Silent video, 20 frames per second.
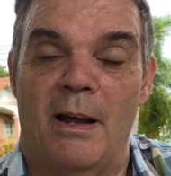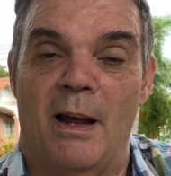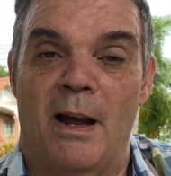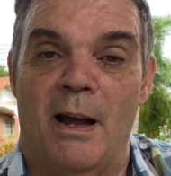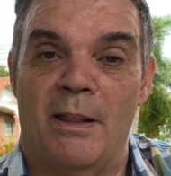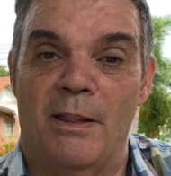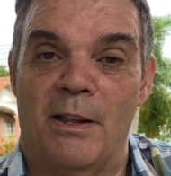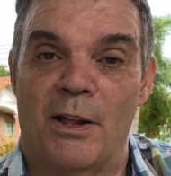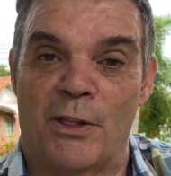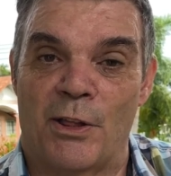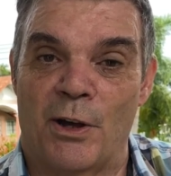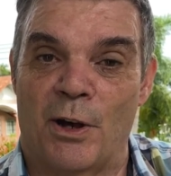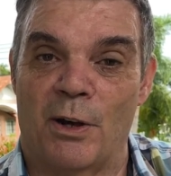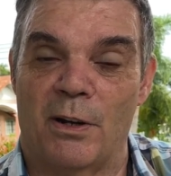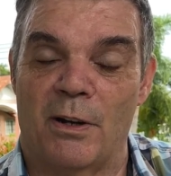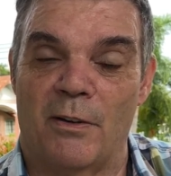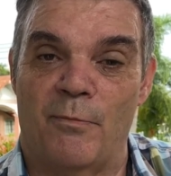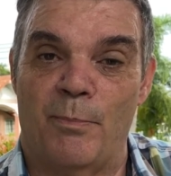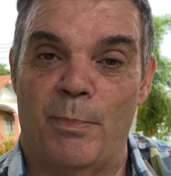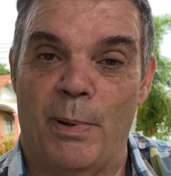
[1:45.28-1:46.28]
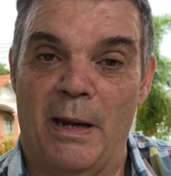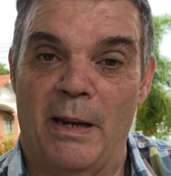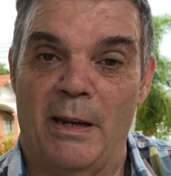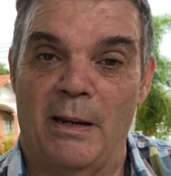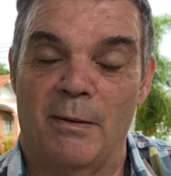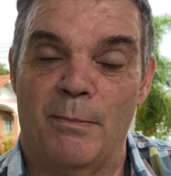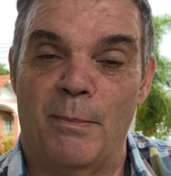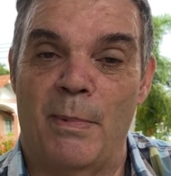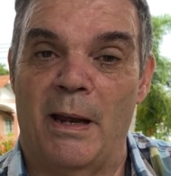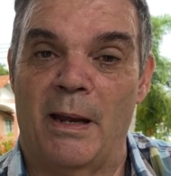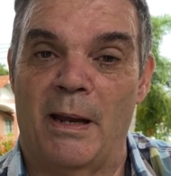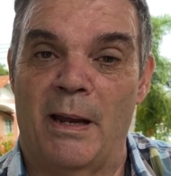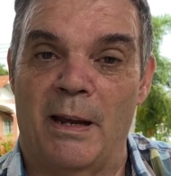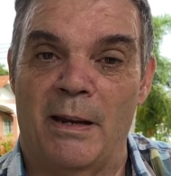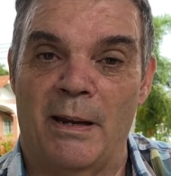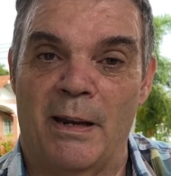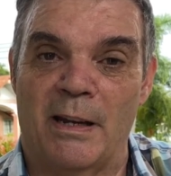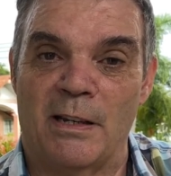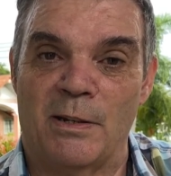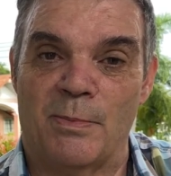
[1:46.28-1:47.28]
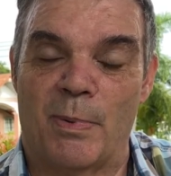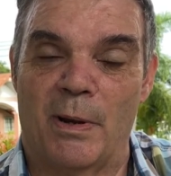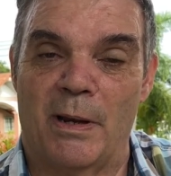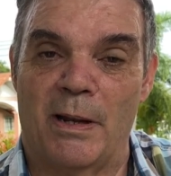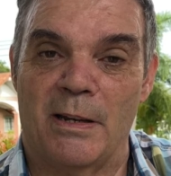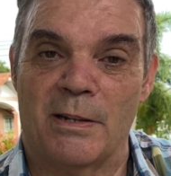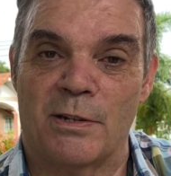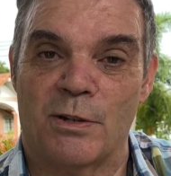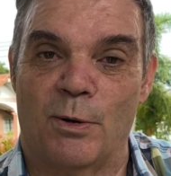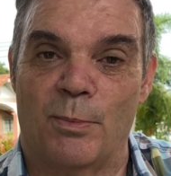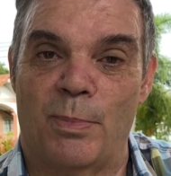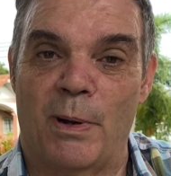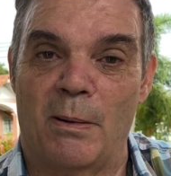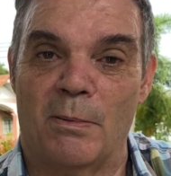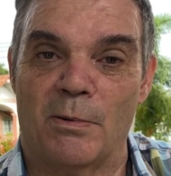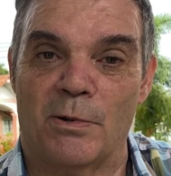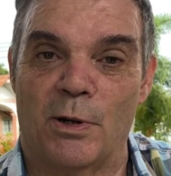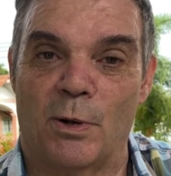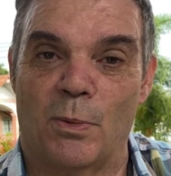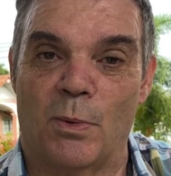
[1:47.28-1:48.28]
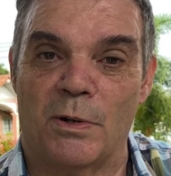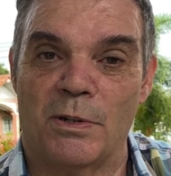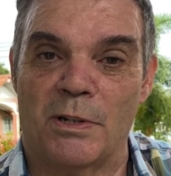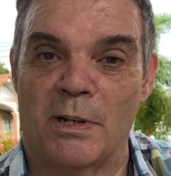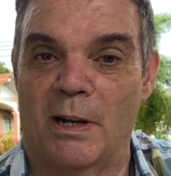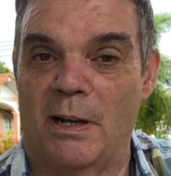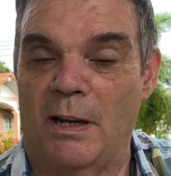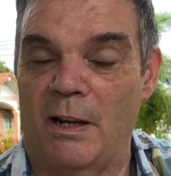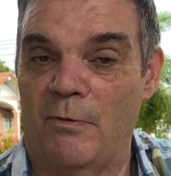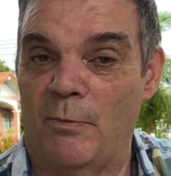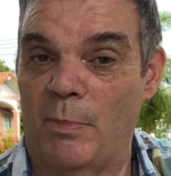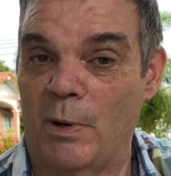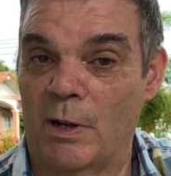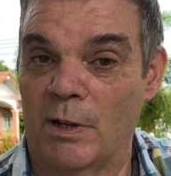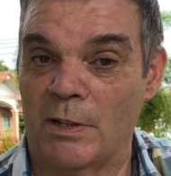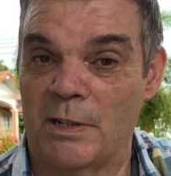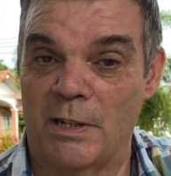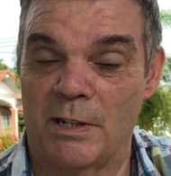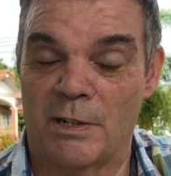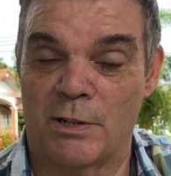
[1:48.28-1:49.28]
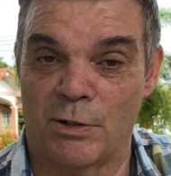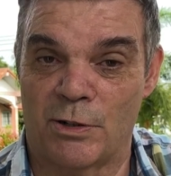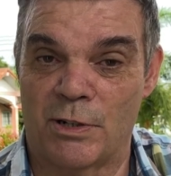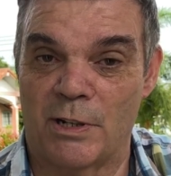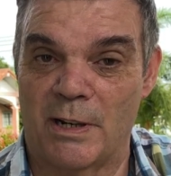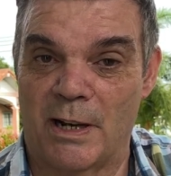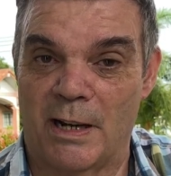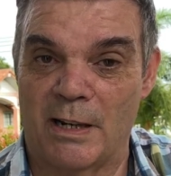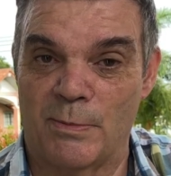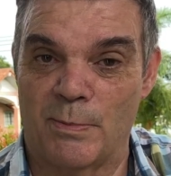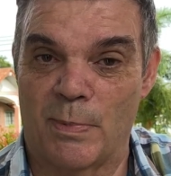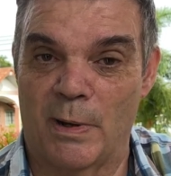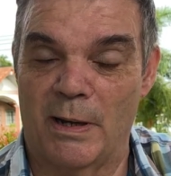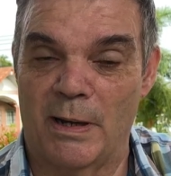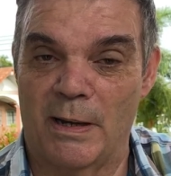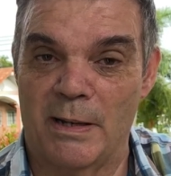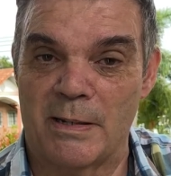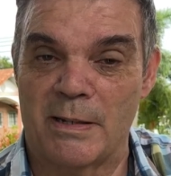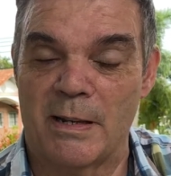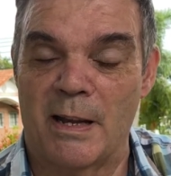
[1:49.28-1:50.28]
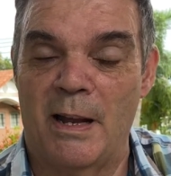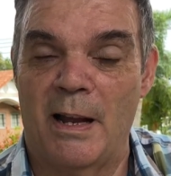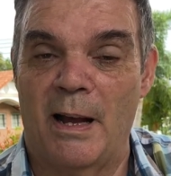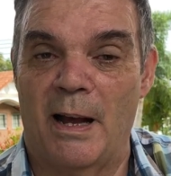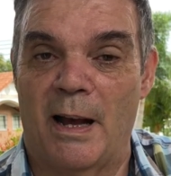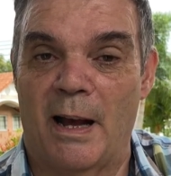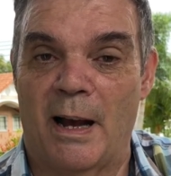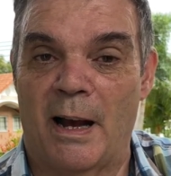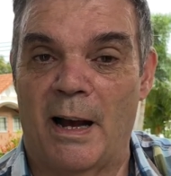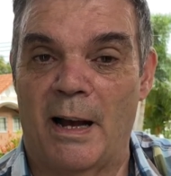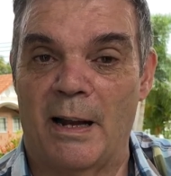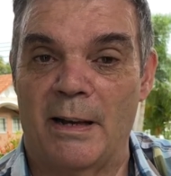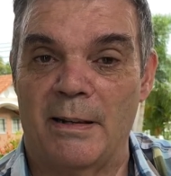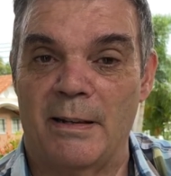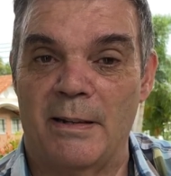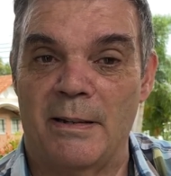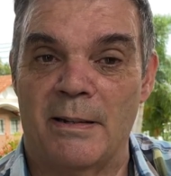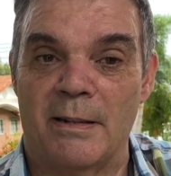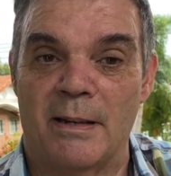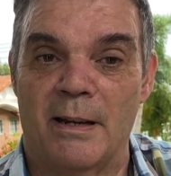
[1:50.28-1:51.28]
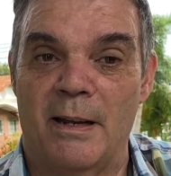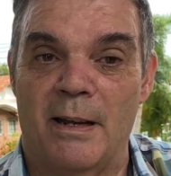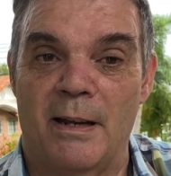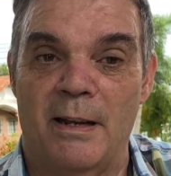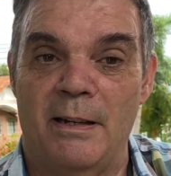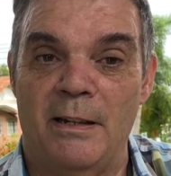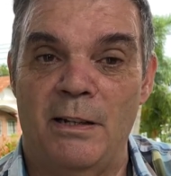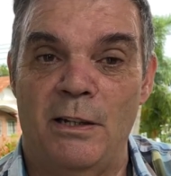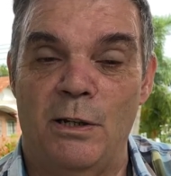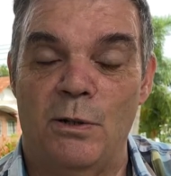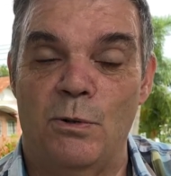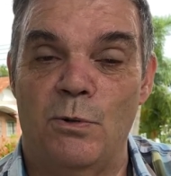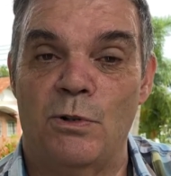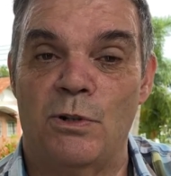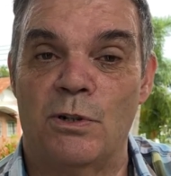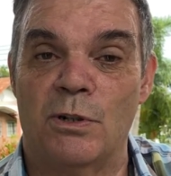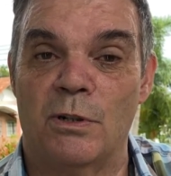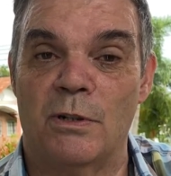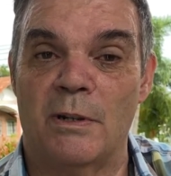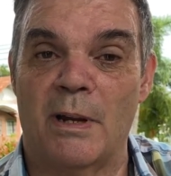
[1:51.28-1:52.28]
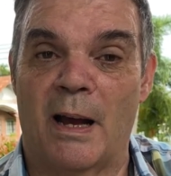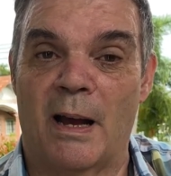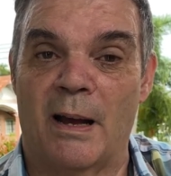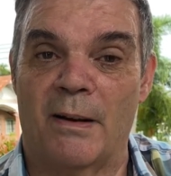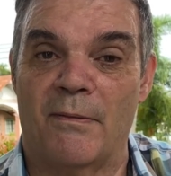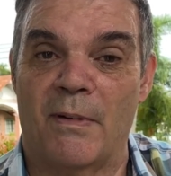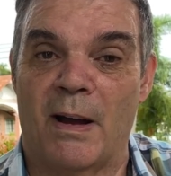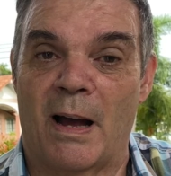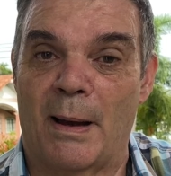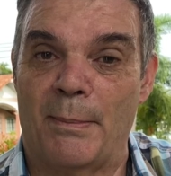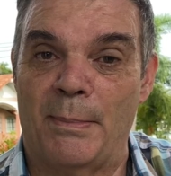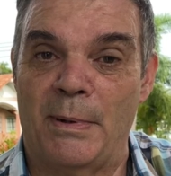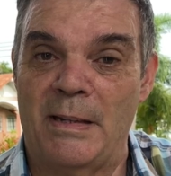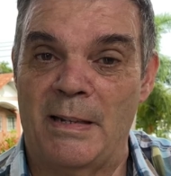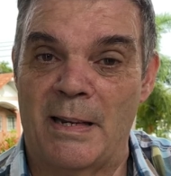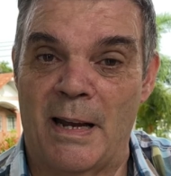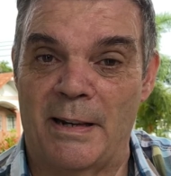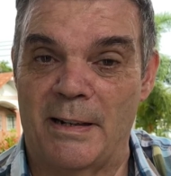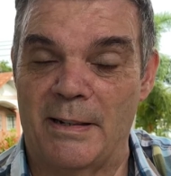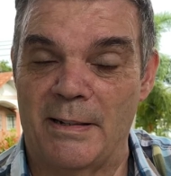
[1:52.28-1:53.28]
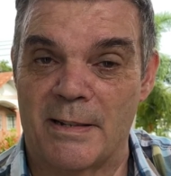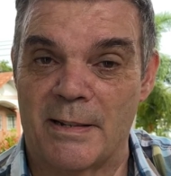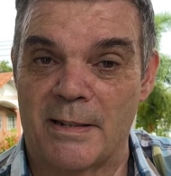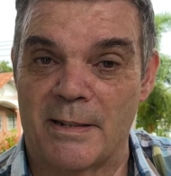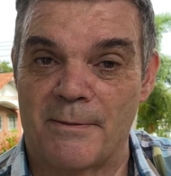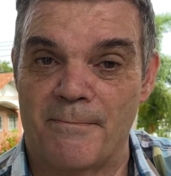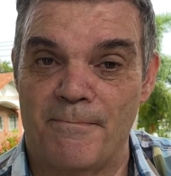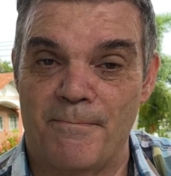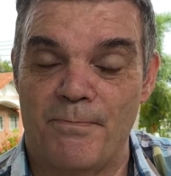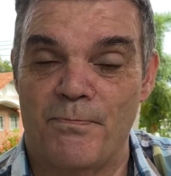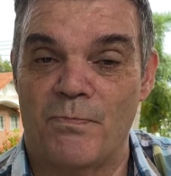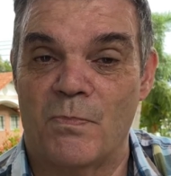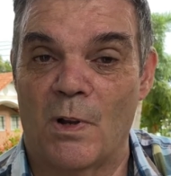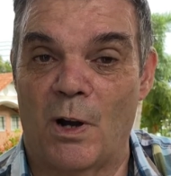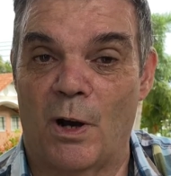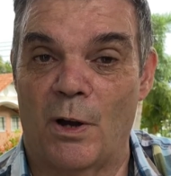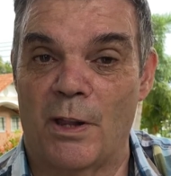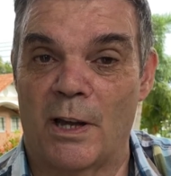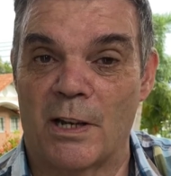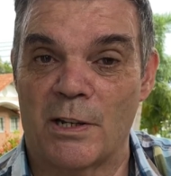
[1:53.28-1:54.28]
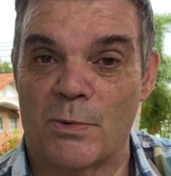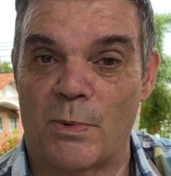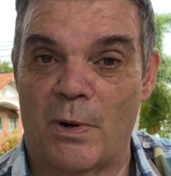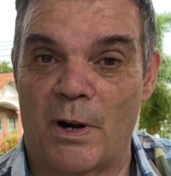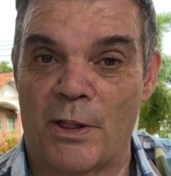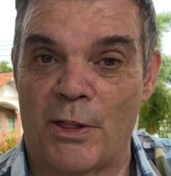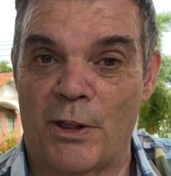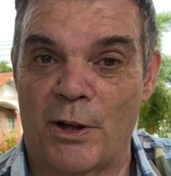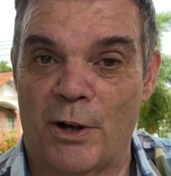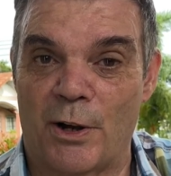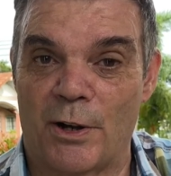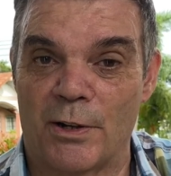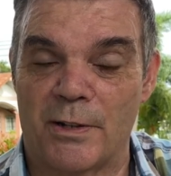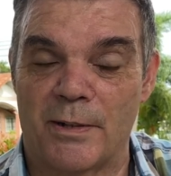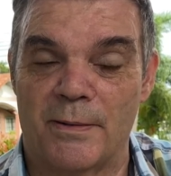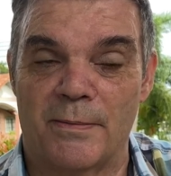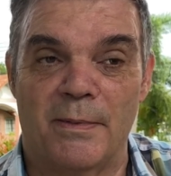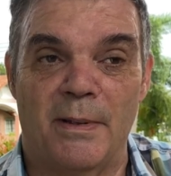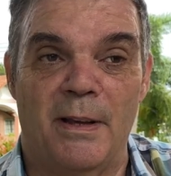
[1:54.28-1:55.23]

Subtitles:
And the thought of make it a nice place so people don't want to leave, because it's such a nice place and you should have happy tenants. Oh, that's what I thought.